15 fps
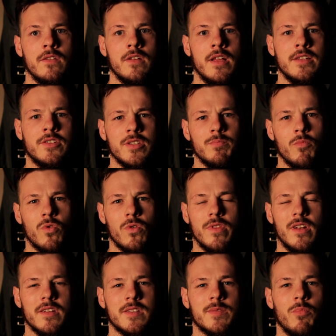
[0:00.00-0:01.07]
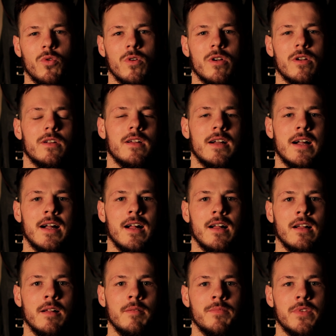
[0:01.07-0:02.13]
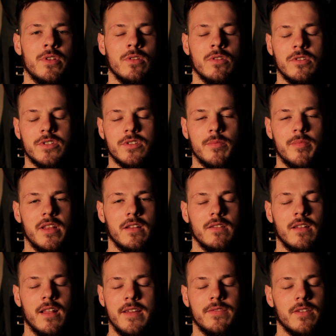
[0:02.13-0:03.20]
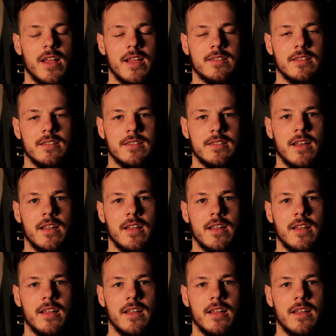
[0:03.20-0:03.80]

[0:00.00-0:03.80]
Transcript: it's just more than a sport. You learn so many life lessons that